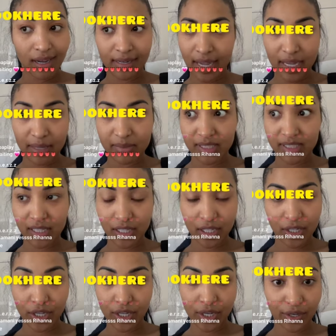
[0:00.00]
And I am
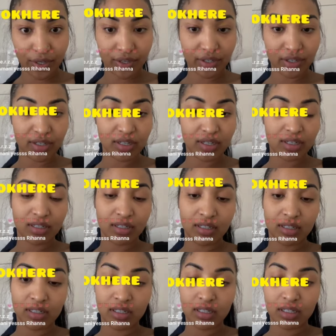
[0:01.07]
still here.
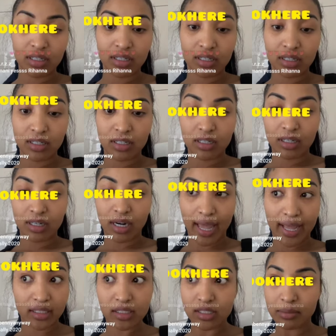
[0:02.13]

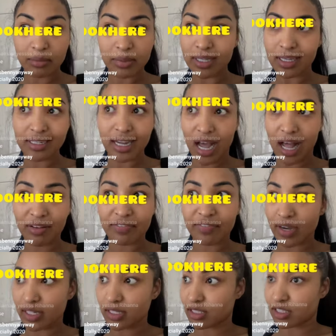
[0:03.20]
Like, to be an
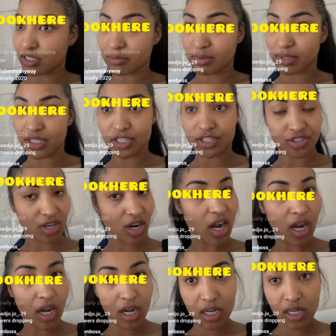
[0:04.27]
alpha is to be
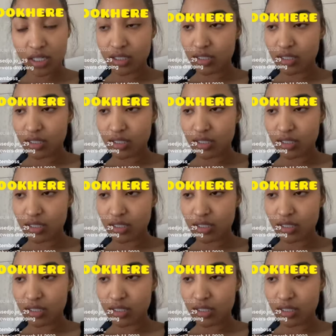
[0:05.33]
strong,